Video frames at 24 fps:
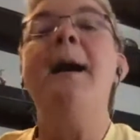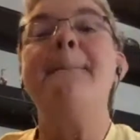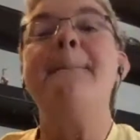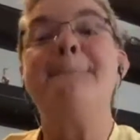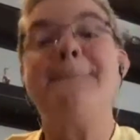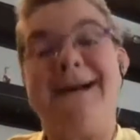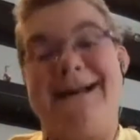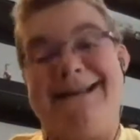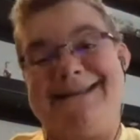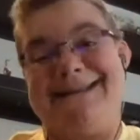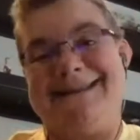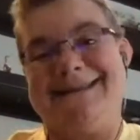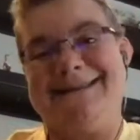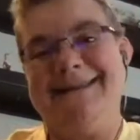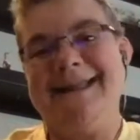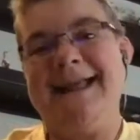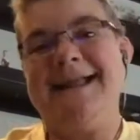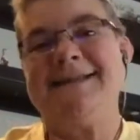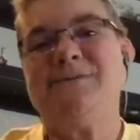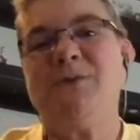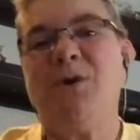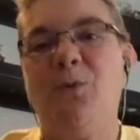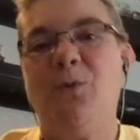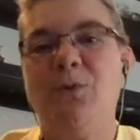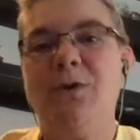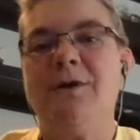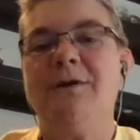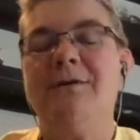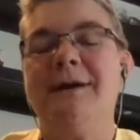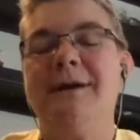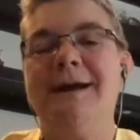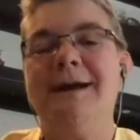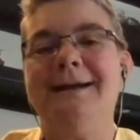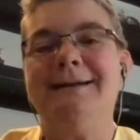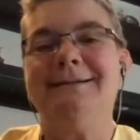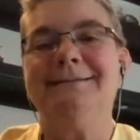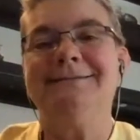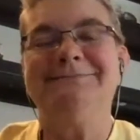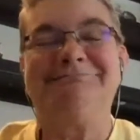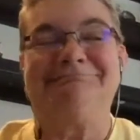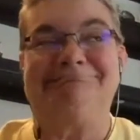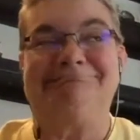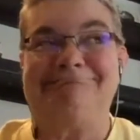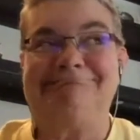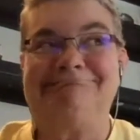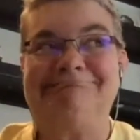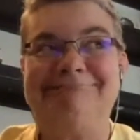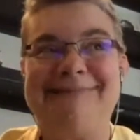But that's what we're
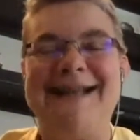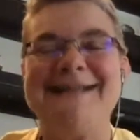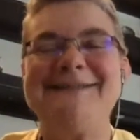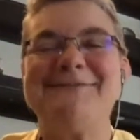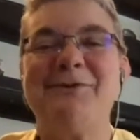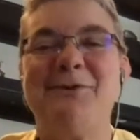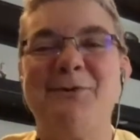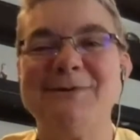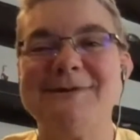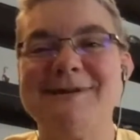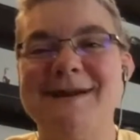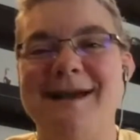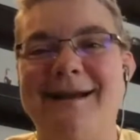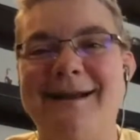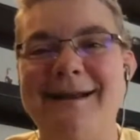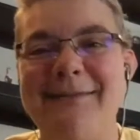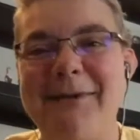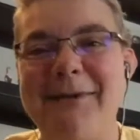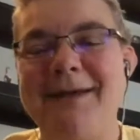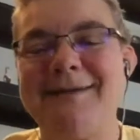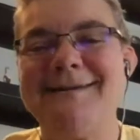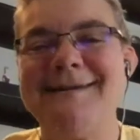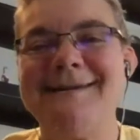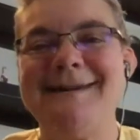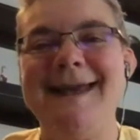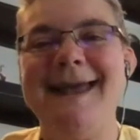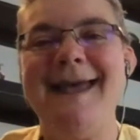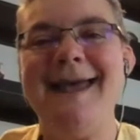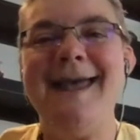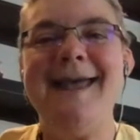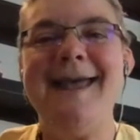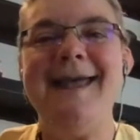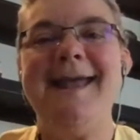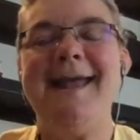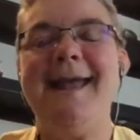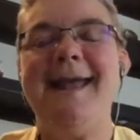talking about today.